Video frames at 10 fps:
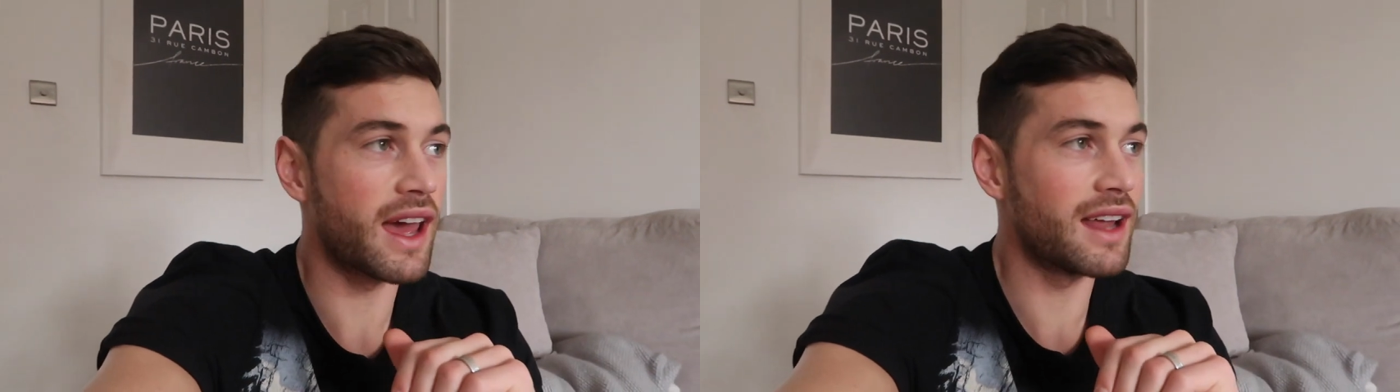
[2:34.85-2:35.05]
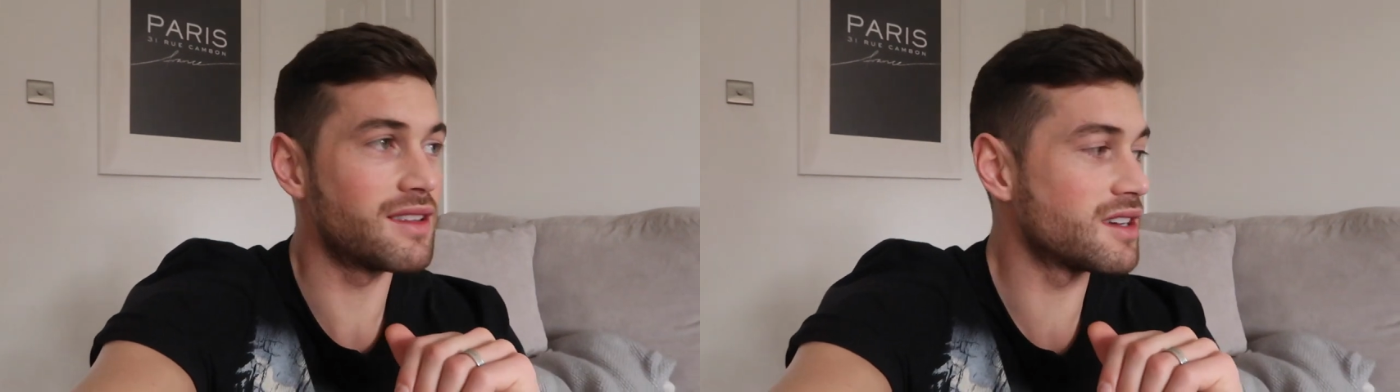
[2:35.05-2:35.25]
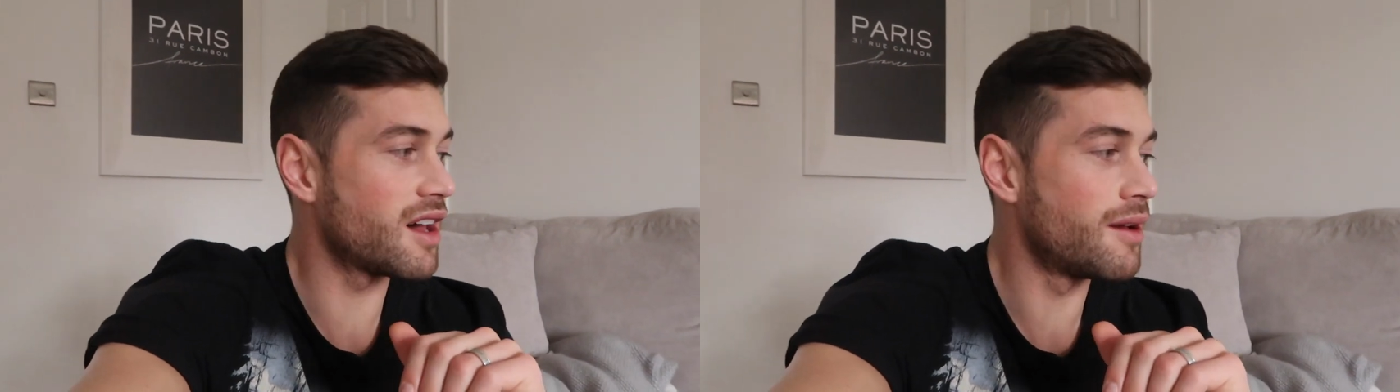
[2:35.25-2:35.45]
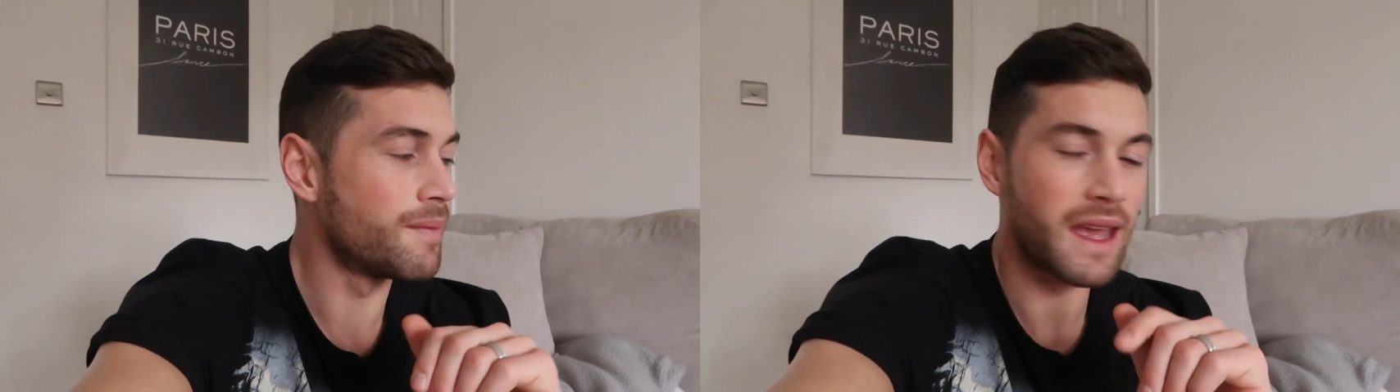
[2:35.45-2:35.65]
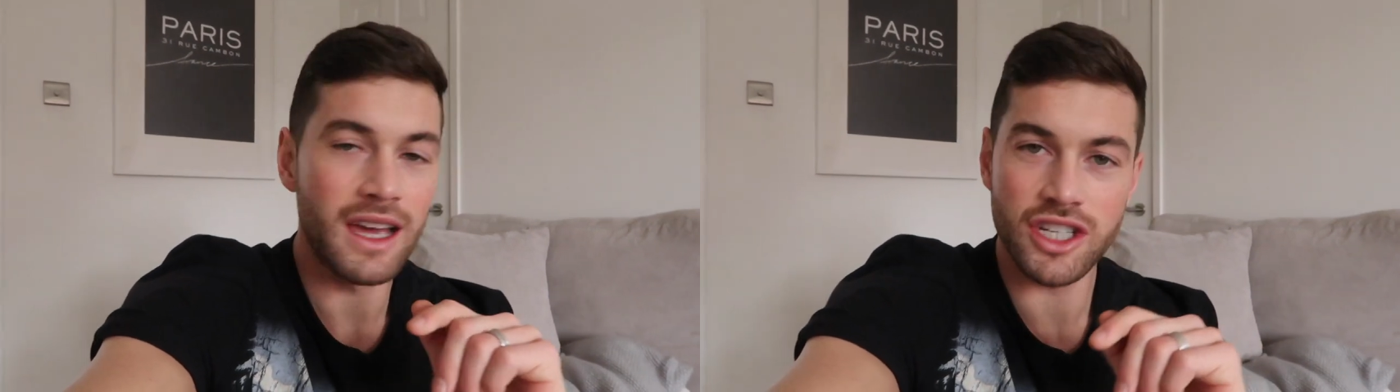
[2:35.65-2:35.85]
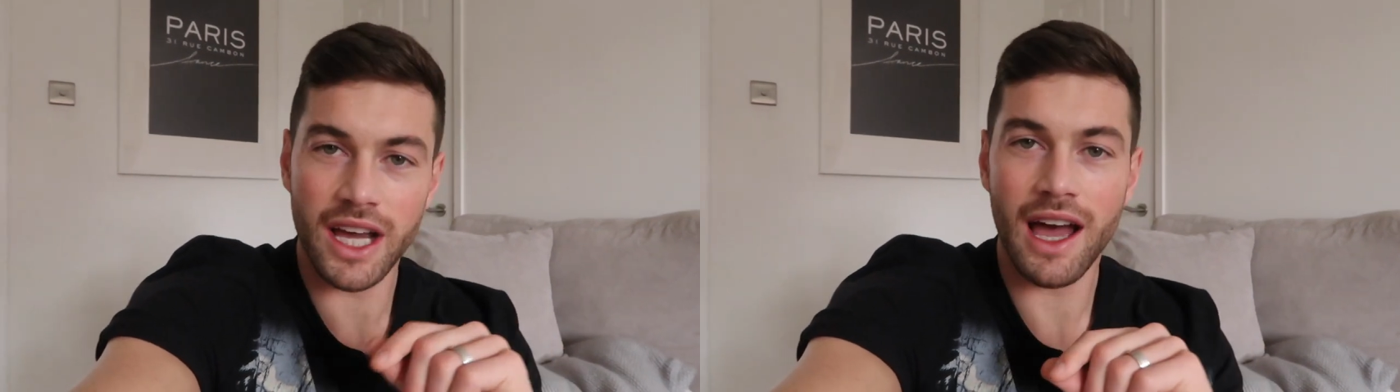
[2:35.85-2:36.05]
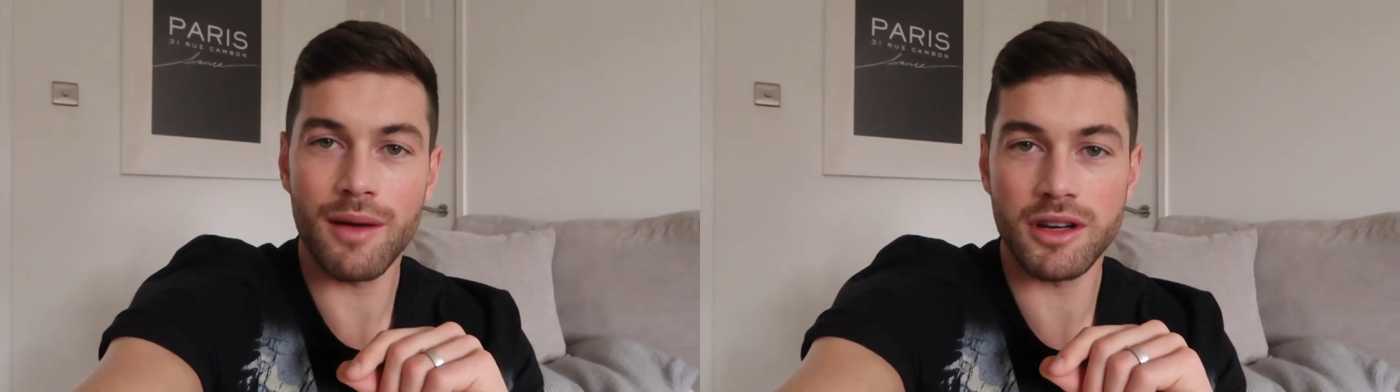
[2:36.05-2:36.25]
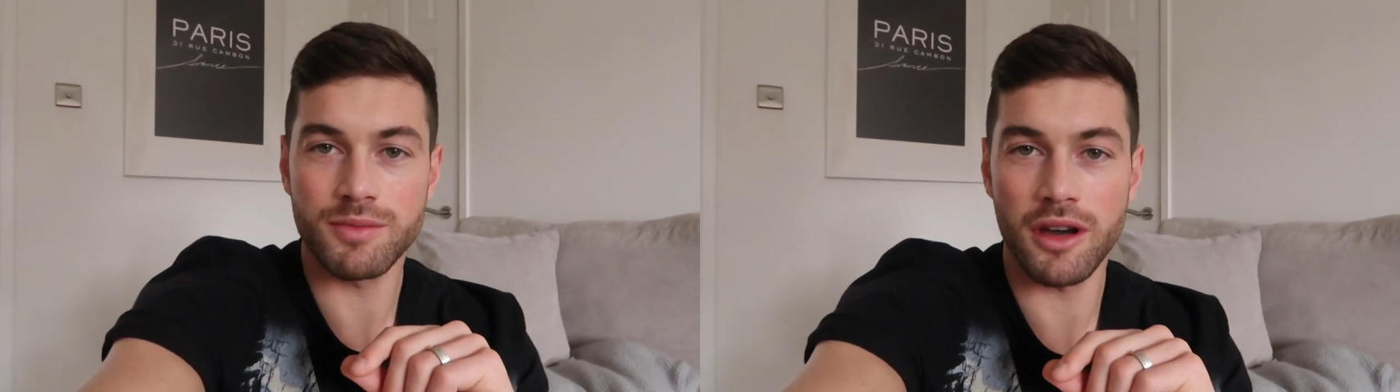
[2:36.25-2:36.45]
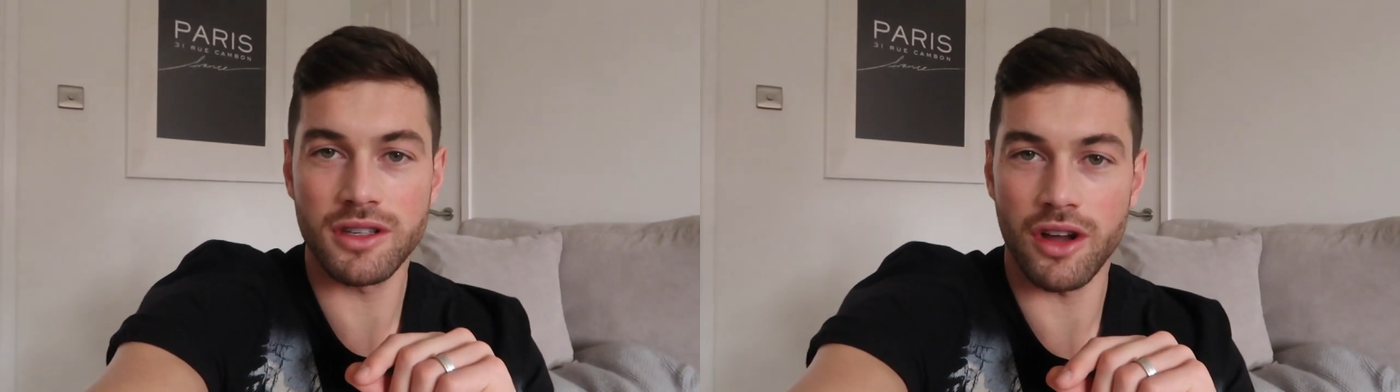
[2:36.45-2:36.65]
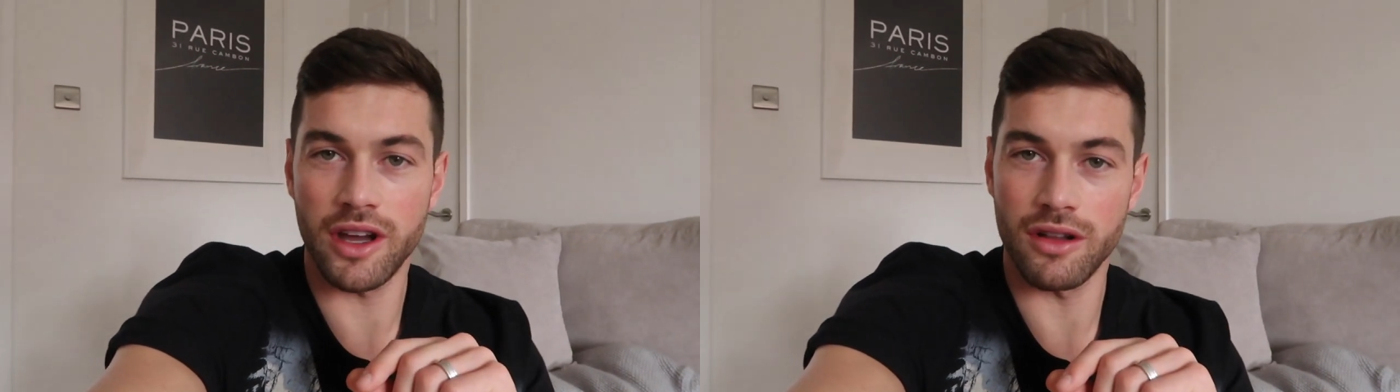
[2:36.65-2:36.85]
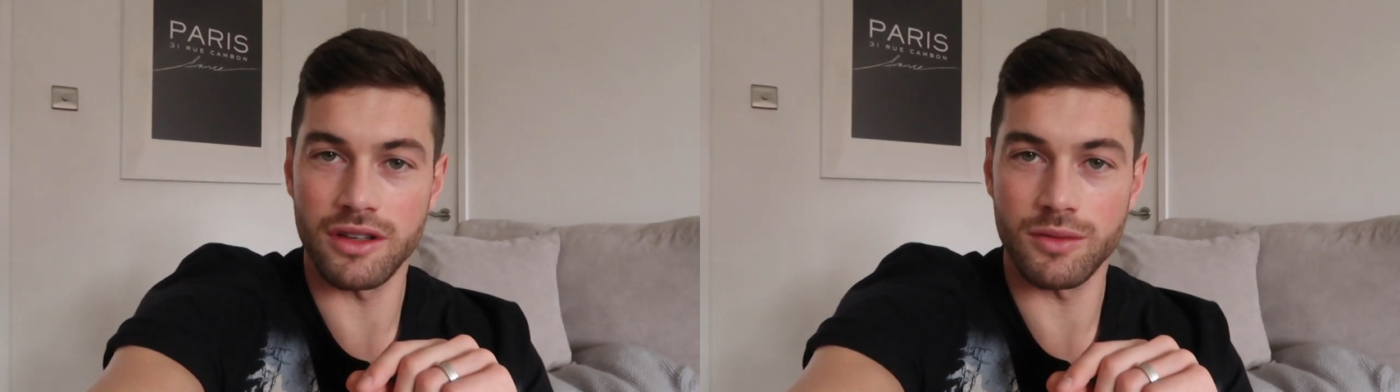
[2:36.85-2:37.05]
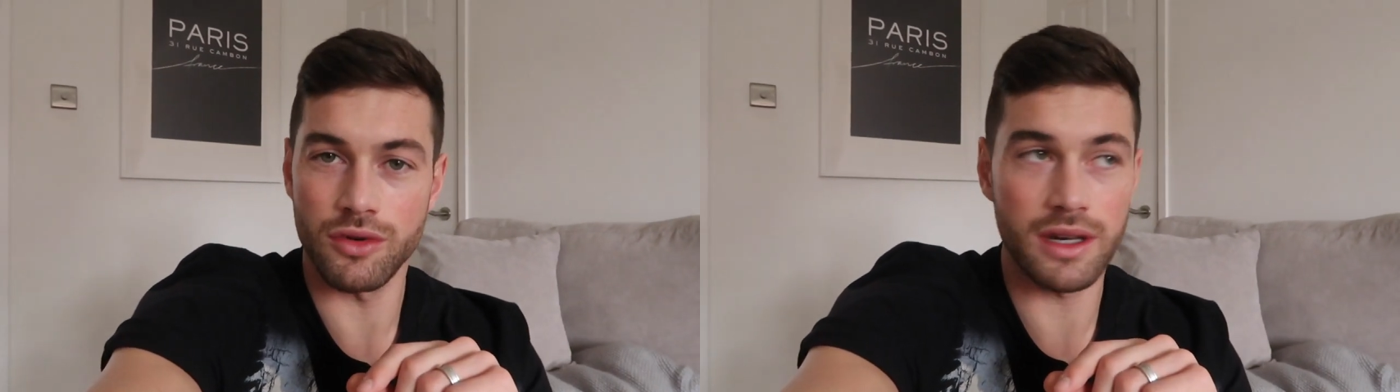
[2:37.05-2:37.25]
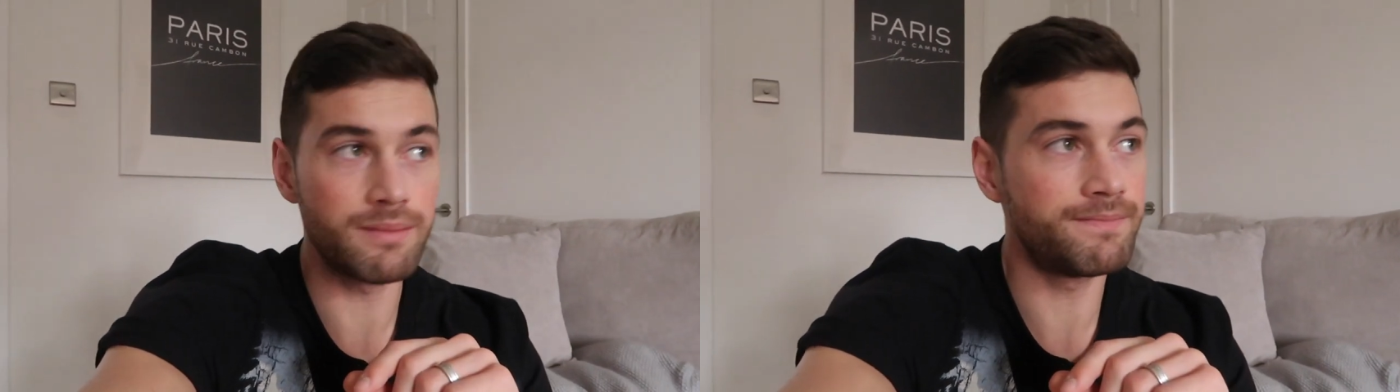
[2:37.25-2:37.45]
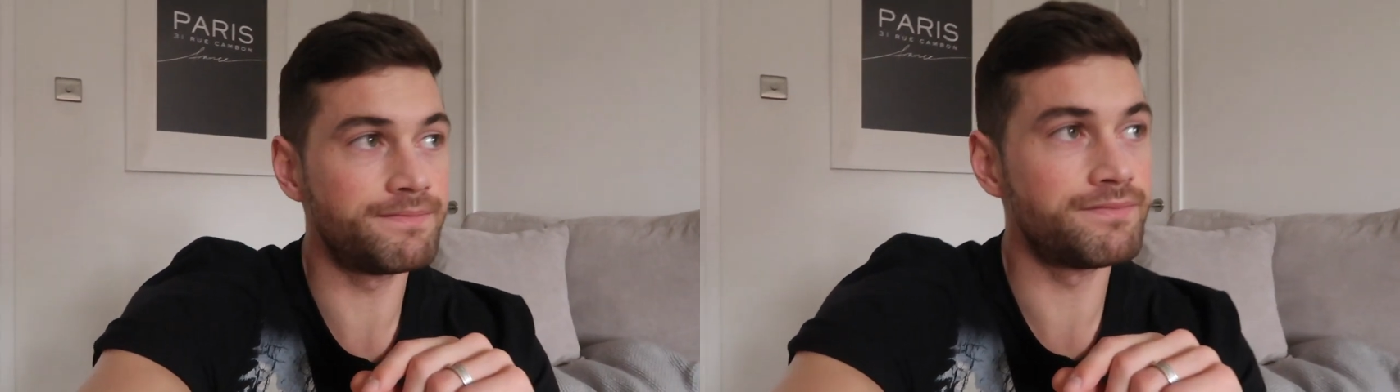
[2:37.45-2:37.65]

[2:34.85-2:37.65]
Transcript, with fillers: And check how much post I got this morning.